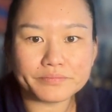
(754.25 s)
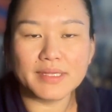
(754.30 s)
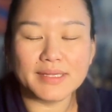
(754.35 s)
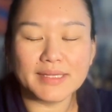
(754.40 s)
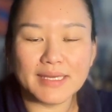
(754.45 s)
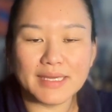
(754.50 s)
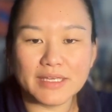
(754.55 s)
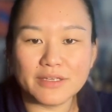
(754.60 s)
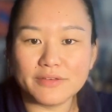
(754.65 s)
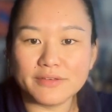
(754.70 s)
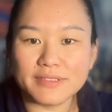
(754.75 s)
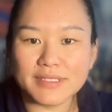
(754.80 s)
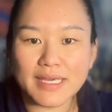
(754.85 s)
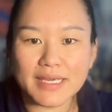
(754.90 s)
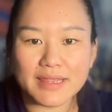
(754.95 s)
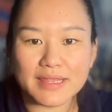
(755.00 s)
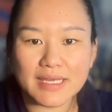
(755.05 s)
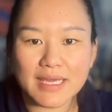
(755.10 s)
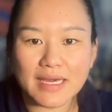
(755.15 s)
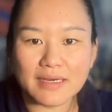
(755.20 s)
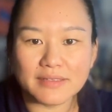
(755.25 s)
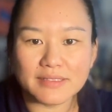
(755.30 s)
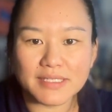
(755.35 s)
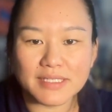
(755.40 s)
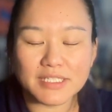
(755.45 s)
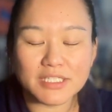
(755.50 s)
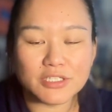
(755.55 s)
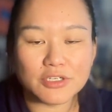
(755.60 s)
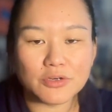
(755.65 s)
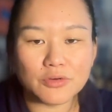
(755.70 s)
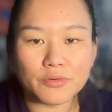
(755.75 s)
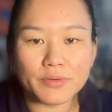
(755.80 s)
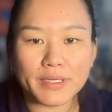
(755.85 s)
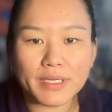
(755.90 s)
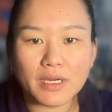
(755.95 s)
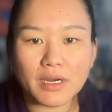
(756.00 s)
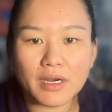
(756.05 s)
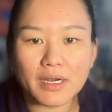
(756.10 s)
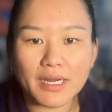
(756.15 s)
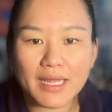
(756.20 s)
they use like the Elsa Snow
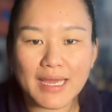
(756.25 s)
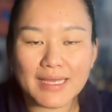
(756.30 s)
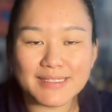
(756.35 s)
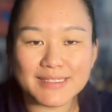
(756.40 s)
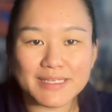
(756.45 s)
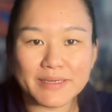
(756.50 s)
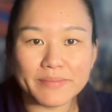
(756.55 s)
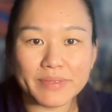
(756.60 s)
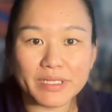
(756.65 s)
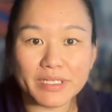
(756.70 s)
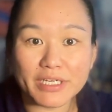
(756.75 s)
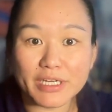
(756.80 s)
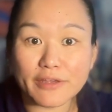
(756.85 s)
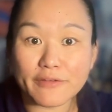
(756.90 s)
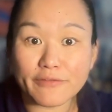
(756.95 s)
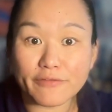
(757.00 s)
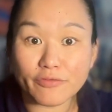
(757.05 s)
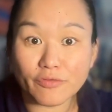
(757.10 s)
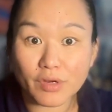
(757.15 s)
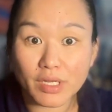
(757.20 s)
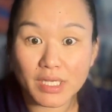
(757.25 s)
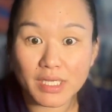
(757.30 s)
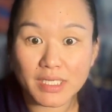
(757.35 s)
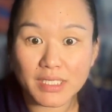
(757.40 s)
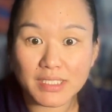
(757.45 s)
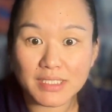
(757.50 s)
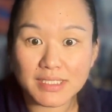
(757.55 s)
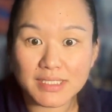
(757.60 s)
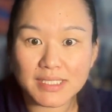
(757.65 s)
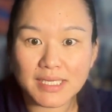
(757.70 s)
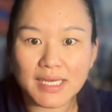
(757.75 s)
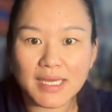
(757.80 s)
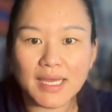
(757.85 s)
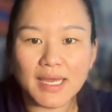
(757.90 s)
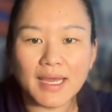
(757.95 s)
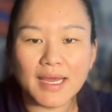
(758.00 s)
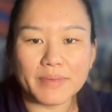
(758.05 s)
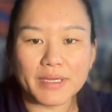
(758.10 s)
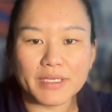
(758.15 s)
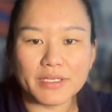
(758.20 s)
Queen card. It has the ability freeze,
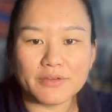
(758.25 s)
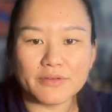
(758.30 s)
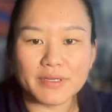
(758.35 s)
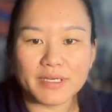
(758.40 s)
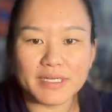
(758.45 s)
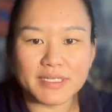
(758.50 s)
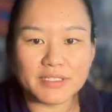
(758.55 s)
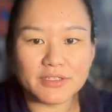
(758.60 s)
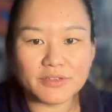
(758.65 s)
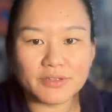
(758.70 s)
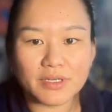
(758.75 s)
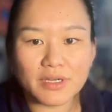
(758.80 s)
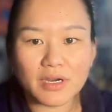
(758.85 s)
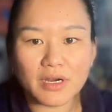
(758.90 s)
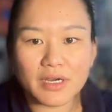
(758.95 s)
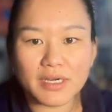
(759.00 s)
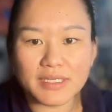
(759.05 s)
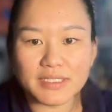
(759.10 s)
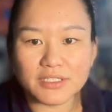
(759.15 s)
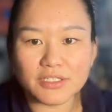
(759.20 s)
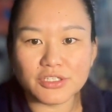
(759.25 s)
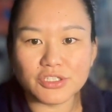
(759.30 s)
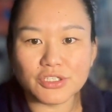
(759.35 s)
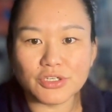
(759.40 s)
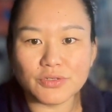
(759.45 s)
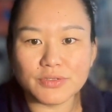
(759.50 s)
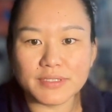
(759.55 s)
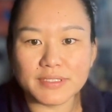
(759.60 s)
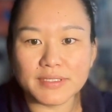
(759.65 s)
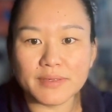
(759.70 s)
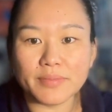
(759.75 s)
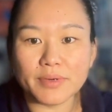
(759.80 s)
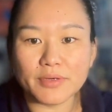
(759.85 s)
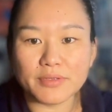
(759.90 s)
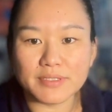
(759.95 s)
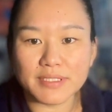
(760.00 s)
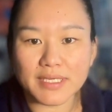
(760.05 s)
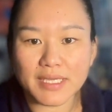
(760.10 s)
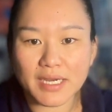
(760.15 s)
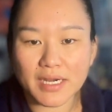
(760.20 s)
and you can exert the card, exert chosen
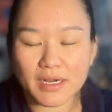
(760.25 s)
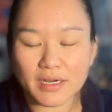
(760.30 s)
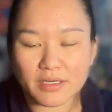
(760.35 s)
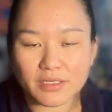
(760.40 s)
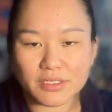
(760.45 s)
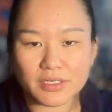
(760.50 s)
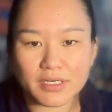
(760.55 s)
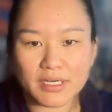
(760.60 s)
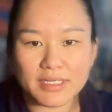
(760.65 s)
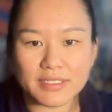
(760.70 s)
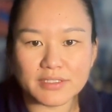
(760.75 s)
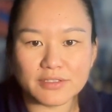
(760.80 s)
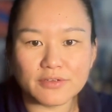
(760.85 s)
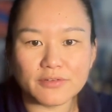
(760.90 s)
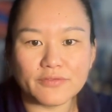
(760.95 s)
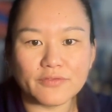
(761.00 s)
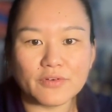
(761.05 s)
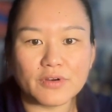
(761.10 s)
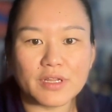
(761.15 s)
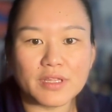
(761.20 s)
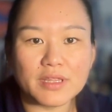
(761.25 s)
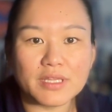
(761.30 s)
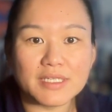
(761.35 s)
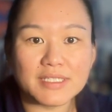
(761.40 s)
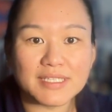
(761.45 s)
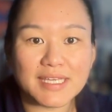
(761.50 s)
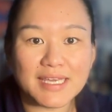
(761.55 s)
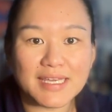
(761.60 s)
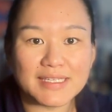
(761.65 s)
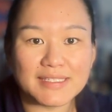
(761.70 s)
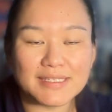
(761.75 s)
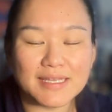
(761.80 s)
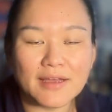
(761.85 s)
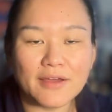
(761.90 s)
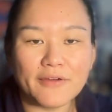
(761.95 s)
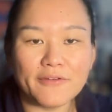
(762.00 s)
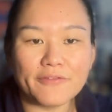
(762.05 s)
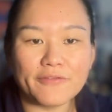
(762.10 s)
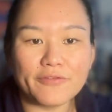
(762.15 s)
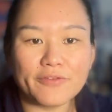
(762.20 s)
opposing character. And so for, in this case,
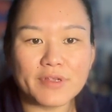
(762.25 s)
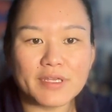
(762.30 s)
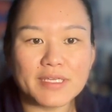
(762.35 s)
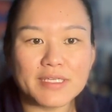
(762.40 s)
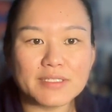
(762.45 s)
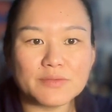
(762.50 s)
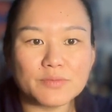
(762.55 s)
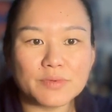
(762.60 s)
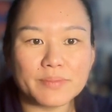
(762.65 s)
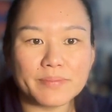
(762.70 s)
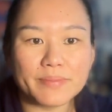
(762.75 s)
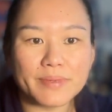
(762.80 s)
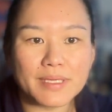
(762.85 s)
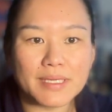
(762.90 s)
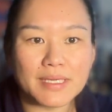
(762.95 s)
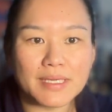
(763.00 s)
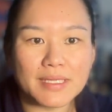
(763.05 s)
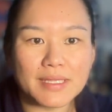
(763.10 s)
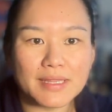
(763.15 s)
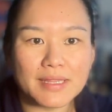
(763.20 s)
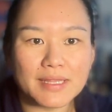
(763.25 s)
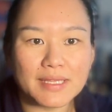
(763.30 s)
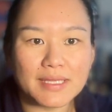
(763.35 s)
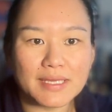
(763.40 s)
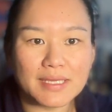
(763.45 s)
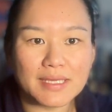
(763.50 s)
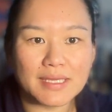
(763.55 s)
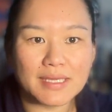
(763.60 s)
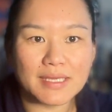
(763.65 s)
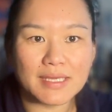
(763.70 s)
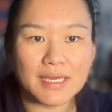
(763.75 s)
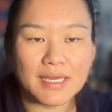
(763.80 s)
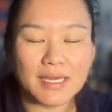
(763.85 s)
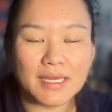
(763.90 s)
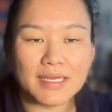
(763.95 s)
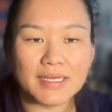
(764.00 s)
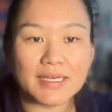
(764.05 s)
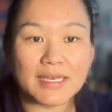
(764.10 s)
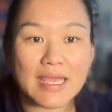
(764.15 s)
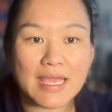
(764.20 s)
freeze would be the
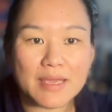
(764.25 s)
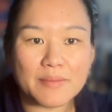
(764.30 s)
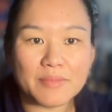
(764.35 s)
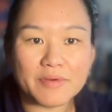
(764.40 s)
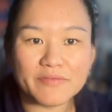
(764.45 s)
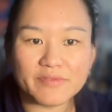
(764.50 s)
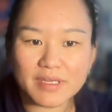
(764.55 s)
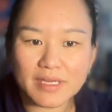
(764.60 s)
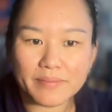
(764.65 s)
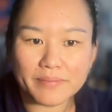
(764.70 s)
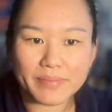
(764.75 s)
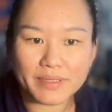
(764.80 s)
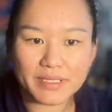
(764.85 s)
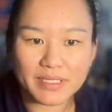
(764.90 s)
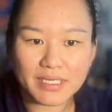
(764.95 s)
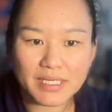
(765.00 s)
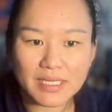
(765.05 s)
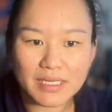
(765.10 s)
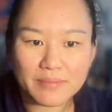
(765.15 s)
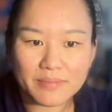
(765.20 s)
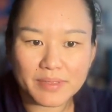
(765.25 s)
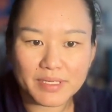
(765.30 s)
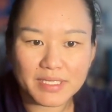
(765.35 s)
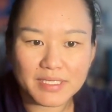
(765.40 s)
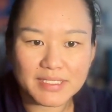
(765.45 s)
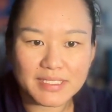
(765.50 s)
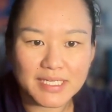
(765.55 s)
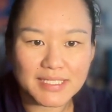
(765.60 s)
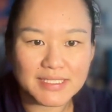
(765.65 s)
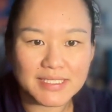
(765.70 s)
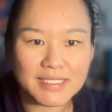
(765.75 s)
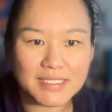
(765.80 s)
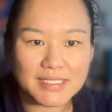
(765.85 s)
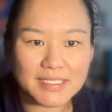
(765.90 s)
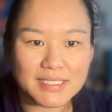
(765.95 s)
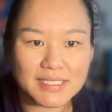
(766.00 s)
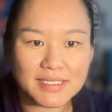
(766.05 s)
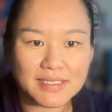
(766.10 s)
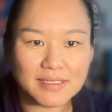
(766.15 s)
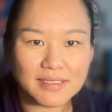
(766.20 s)
name of the ability, but it
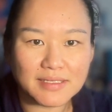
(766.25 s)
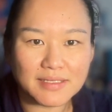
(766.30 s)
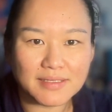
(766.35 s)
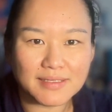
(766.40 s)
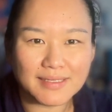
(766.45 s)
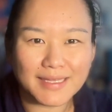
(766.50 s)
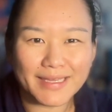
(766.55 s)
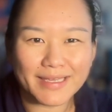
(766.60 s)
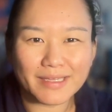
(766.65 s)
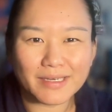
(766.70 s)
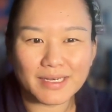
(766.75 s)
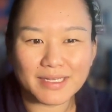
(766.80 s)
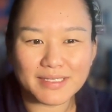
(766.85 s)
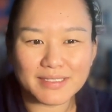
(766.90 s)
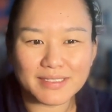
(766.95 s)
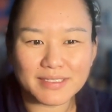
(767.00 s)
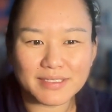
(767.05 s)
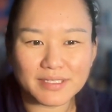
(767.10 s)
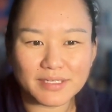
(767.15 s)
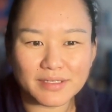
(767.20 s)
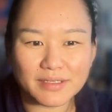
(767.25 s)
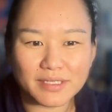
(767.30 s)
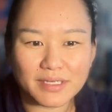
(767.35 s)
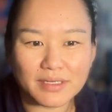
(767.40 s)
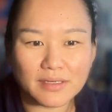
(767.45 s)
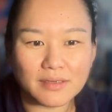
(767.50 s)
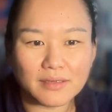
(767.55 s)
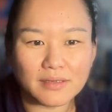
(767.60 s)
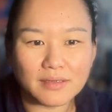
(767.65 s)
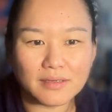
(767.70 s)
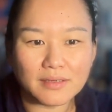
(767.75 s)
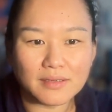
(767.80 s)
doesn't like necessarily